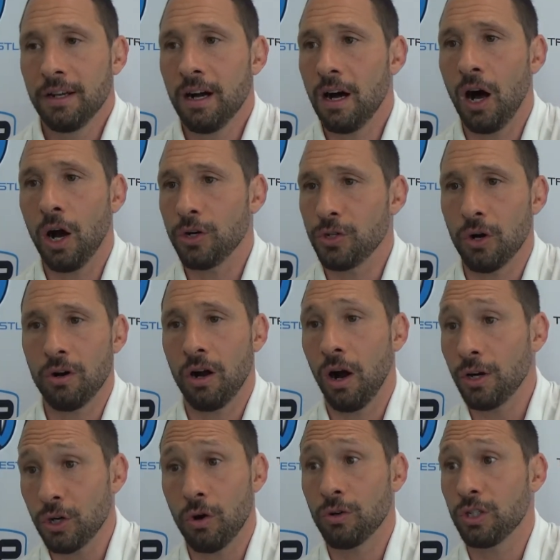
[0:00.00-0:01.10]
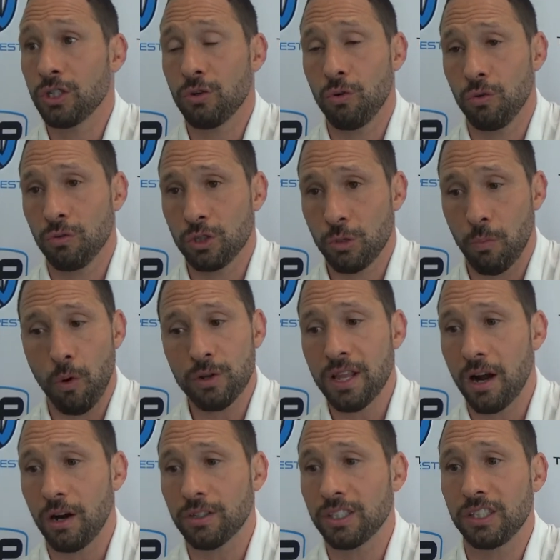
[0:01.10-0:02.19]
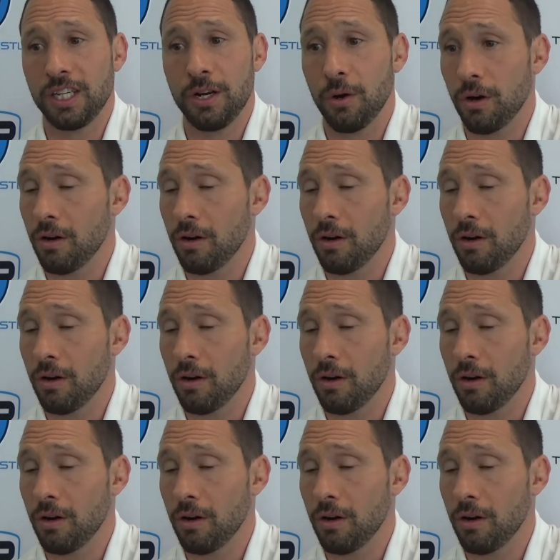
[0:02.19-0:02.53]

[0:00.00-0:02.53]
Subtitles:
Our donors who support that RTC